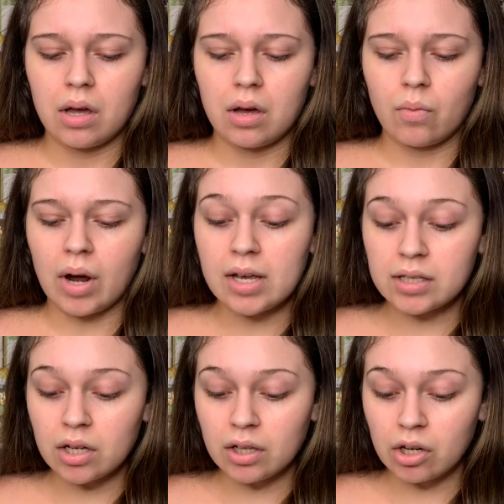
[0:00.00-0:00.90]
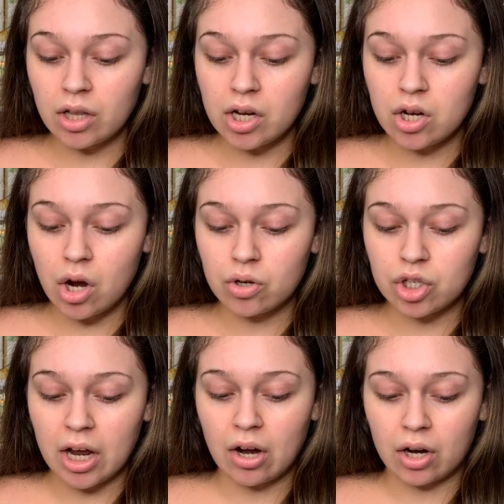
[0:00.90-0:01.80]
Why is there literally no
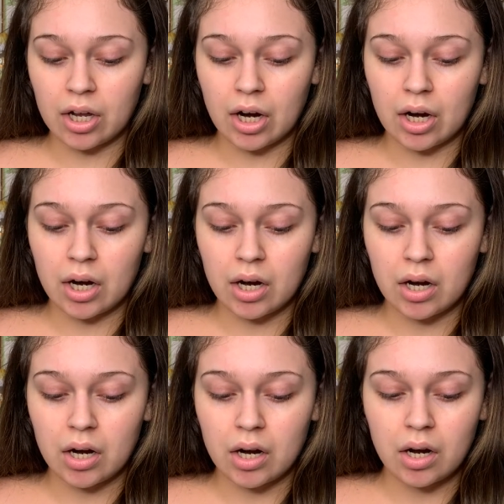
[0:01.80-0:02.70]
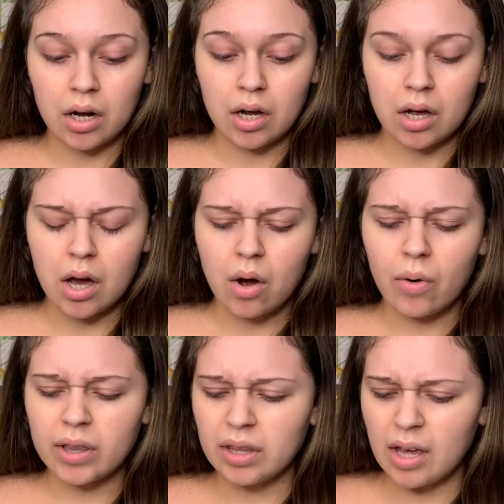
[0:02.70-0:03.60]
shade on here?
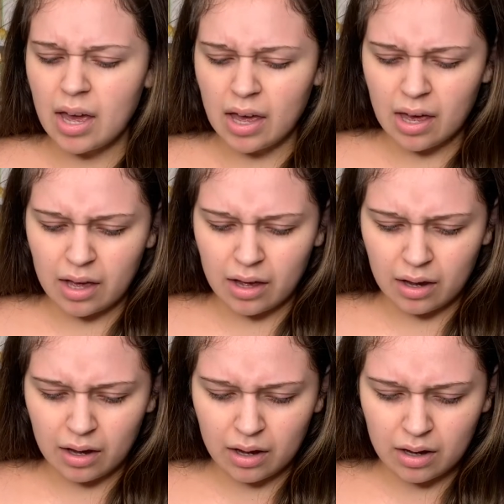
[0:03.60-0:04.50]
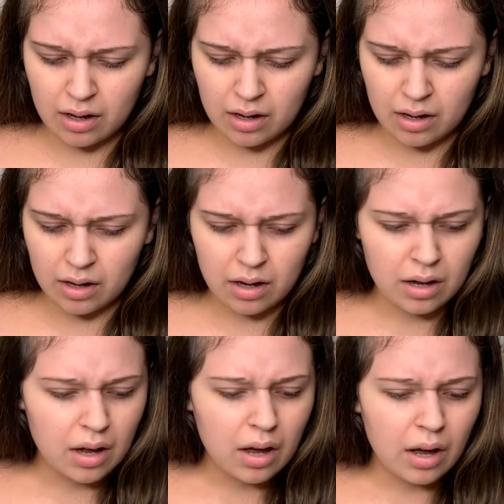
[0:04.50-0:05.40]
What the heck?
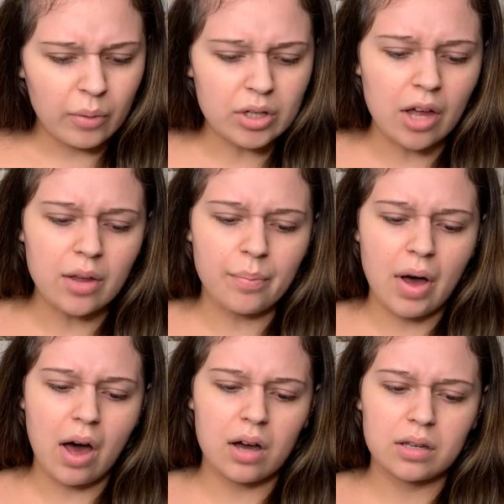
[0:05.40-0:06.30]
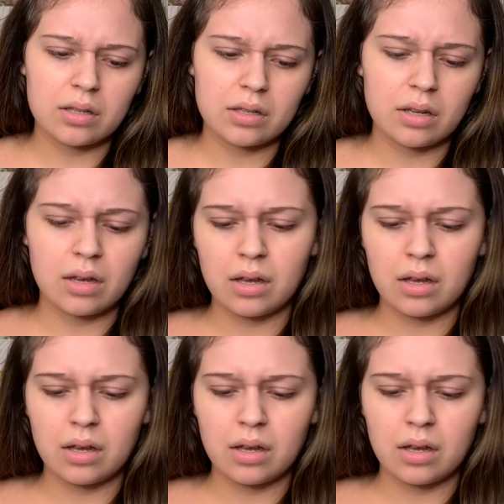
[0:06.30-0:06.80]
It was on the box.